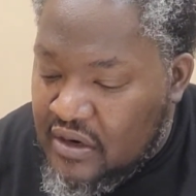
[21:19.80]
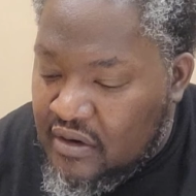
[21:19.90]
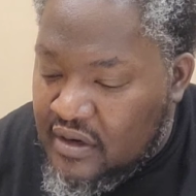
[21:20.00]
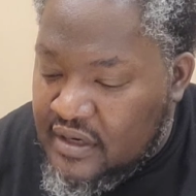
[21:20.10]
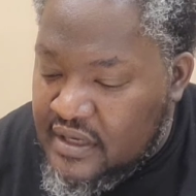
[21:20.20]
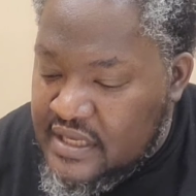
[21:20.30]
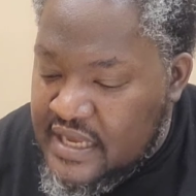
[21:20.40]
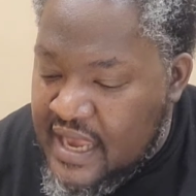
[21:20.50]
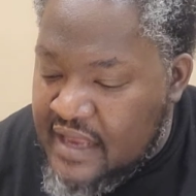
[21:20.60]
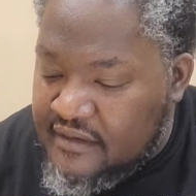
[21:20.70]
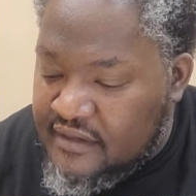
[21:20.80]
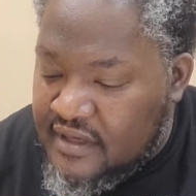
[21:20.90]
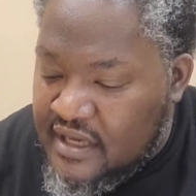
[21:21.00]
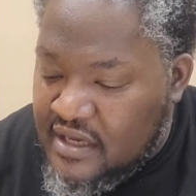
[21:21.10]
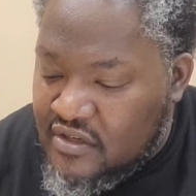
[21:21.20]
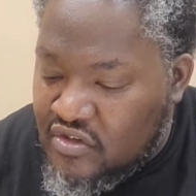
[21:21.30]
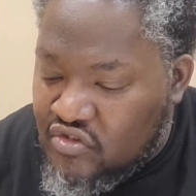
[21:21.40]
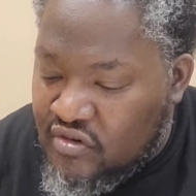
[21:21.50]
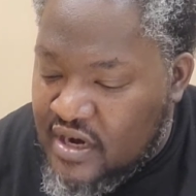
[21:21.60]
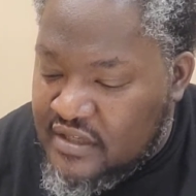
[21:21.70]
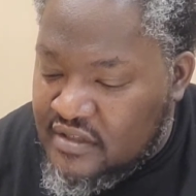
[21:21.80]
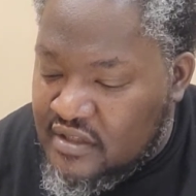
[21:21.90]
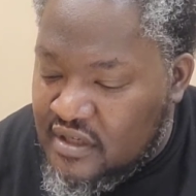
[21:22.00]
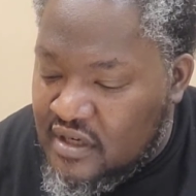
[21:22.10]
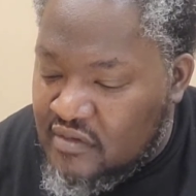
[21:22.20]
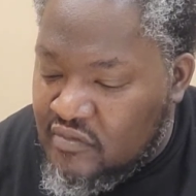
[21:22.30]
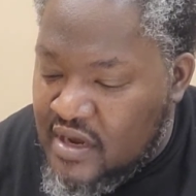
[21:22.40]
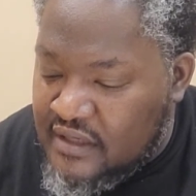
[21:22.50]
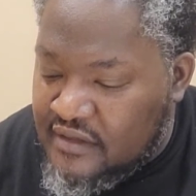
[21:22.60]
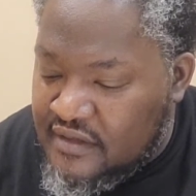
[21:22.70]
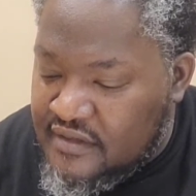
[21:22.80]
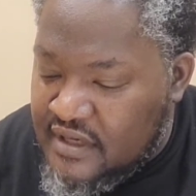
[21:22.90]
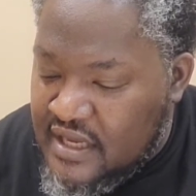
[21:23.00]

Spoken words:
Are there yet the treasures of wickedness